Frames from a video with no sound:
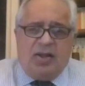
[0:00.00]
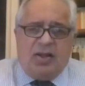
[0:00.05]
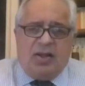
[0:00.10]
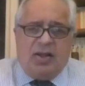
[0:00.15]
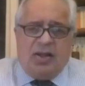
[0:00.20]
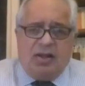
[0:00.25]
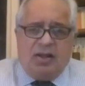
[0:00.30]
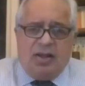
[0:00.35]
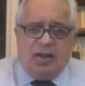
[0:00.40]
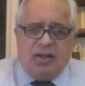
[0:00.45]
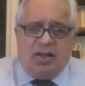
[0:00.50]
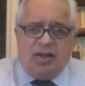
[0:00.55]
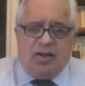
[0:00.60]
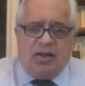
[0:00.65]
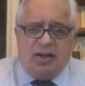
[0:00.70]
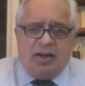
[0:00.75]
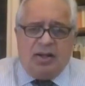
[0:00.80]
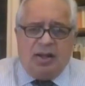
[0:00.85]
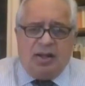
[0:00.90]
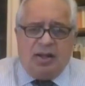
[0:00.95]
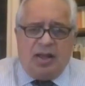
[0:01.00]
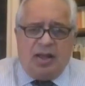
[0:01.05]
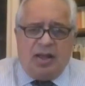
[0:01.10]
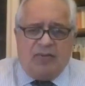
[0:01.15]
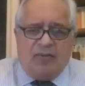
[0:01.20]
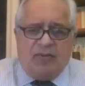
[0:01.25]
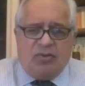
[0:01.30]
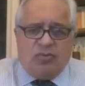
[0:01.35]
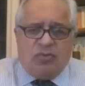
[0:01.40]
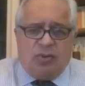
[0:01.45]
in
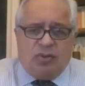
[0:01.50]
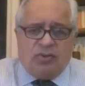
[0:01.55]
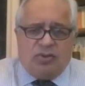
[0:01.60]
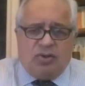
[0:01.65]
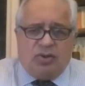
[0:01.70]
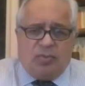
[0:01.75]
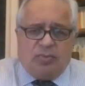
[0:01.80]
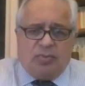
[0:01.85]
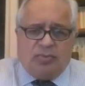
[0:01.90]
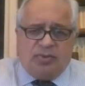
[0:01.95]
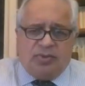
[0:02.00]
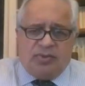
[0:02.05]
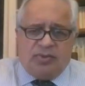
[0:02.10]
having to adopt